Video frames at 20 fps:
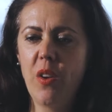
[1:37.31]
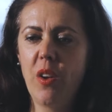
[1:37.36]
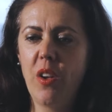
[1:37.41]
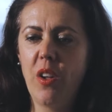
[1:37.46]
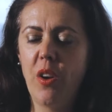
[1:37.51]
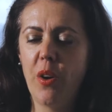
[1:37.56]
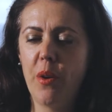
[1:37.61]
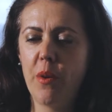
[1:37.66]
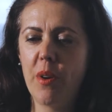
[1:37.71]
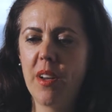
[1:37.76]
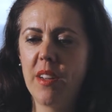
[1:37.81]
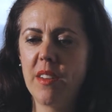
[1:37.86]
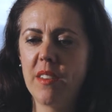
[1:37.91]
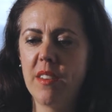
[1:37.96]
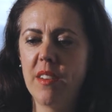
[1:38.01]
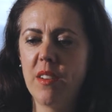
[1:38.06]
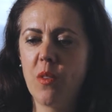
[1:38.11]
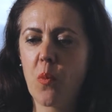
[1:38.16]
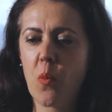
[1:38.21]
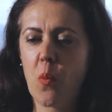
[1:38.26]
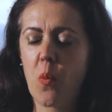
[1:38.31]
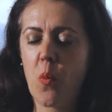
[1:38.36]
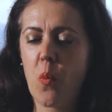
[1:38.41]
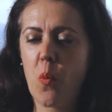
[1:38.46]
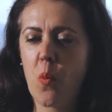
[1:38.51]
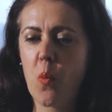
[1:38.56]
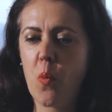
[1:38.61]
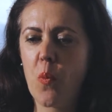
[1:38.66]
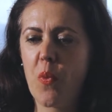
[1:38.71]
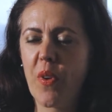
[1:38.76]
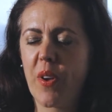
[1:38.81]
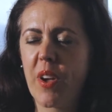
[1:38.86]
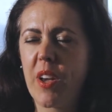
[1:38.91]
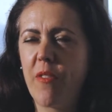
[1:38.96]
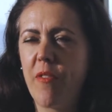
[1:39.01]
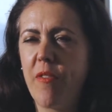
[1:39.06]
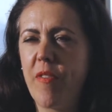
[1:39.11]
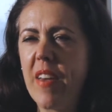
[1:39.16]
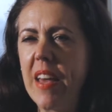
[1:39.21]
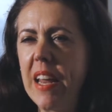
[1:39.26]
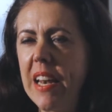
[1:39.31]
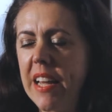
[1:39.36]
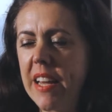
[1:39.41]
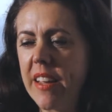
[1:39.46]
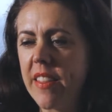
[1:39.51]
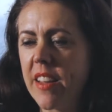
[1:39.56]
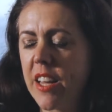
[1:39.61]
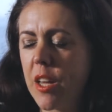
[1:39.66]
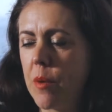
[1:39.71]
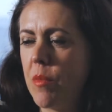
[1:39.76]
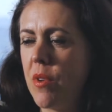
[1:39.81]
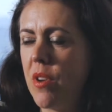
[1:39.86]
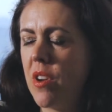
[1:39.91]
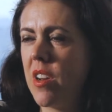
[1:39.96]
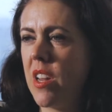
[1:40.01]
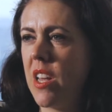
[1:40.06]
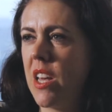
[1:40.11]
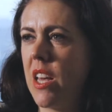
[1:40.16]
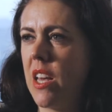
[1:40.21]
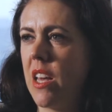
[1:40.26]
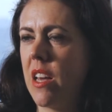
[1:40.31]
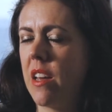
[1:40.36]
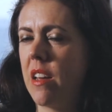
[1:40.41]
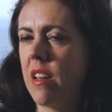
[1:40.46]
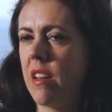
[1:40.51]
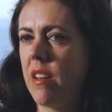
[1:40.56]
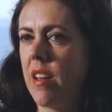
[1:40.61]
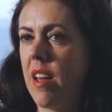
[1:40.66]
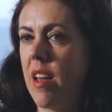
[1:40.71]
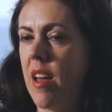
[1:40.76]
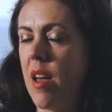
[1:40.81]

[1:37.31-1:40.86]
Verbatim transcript: you know, it the feeling in the community here,